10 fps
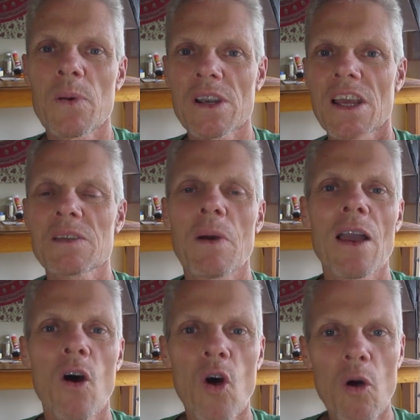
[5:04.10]
to protect my
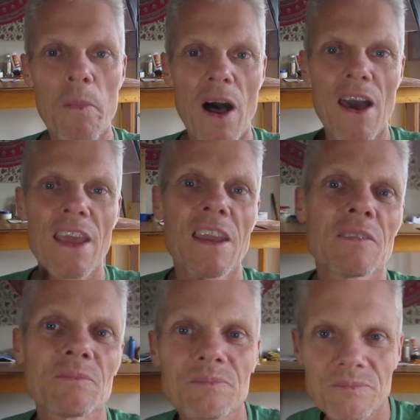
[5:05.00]
whole body,
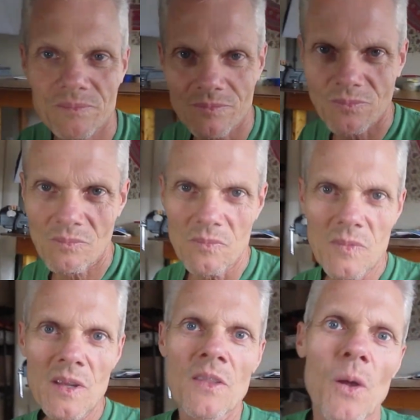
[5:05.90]

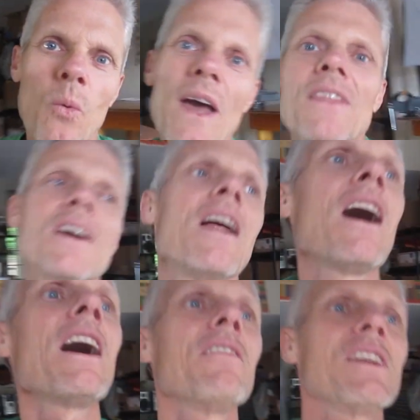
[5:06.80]
the way that
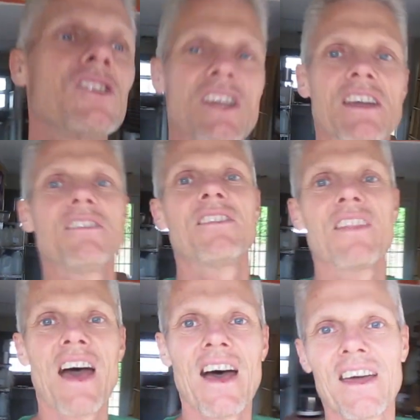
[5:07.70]
I've achieved
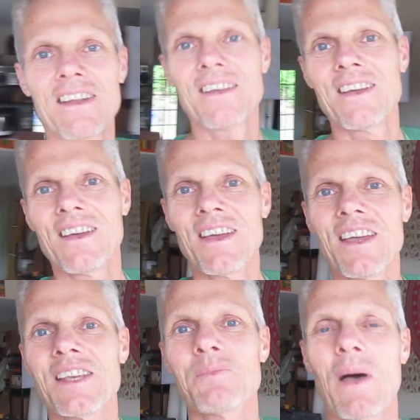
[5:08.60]
that
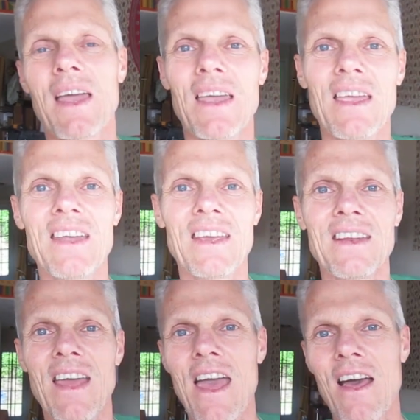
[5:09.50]
is by
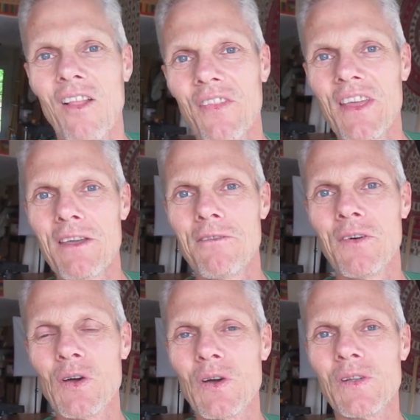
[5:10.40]
eating healthy
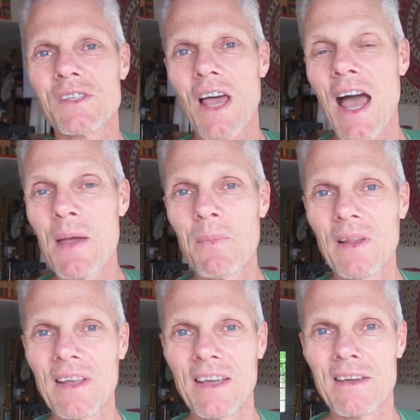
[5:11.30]
foods. I
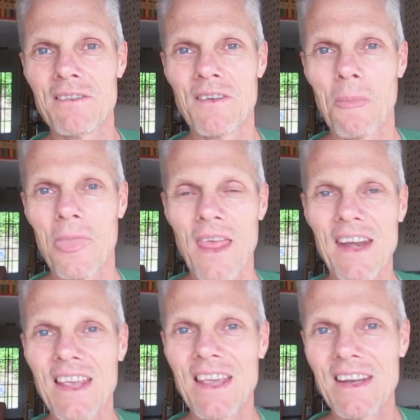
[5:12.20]
believe
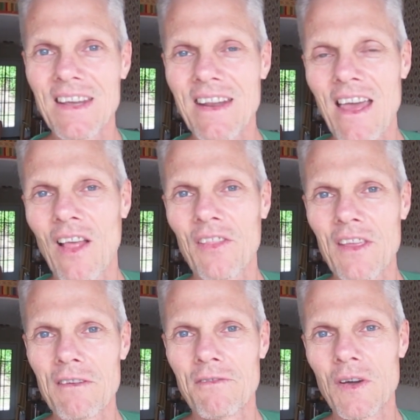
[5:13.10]
that eating
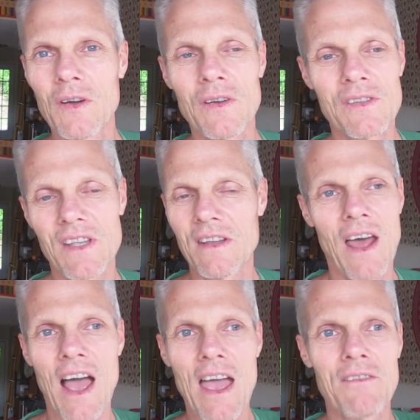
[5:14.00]
healthy foods, and
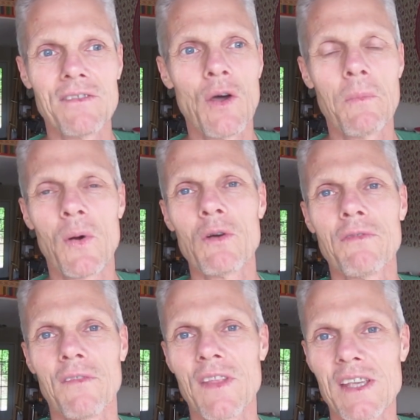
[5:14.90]
I have no proof
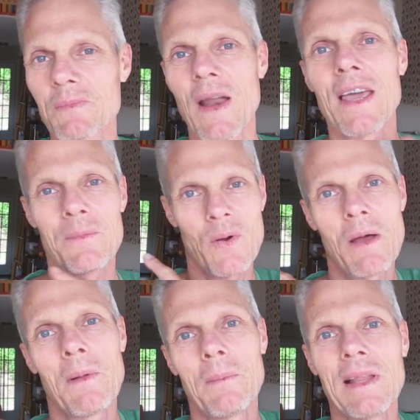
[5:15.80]
of this, but I could
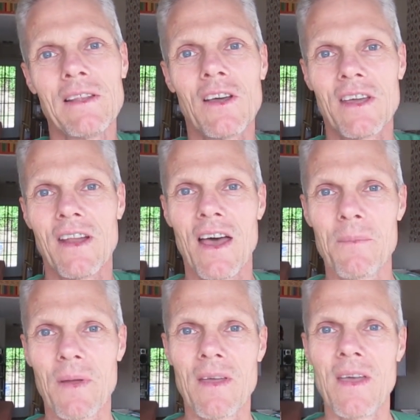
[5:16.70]
probably look it
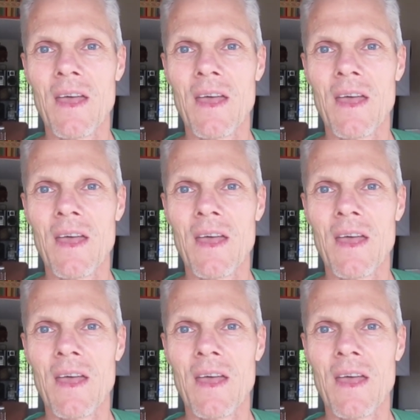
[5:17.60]
up,